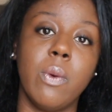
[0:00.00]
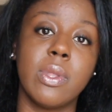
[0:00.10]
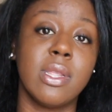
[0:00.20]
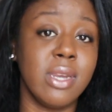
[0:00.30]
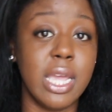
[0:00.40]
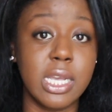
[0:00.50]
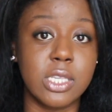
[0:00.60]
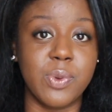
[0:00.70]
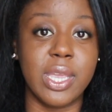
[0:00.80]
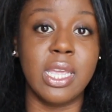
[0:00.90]
out with
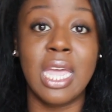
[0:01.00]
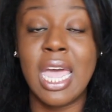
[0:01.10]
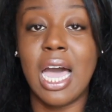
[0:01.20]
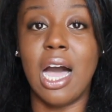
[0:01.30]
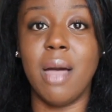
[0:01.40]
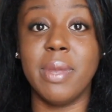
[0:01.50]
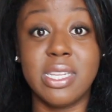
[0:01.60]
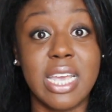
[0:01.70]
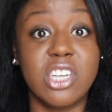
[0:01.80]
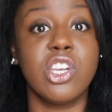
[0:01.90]
next week, and
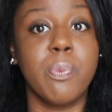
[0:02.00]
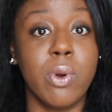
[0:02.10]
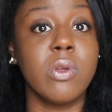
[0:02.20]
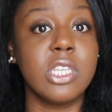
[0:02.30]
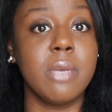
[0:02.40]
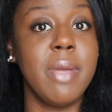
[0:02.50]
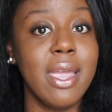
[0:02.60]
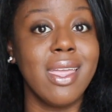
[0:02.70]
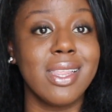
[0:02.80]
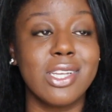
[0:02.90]
it's actually a protein
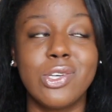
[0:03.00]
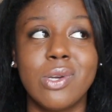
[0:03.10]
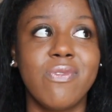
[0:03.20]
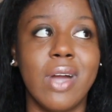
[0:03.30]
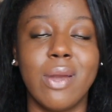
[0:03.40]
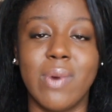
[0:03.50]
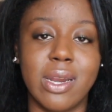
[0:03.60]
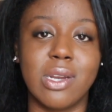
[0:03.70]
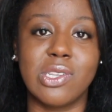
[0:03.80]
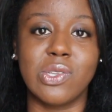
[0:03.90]
pancake that you can find
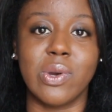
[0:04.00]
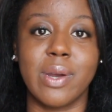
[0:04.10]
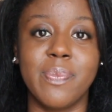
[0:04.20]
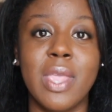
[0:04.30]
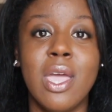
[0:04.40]
right in the store.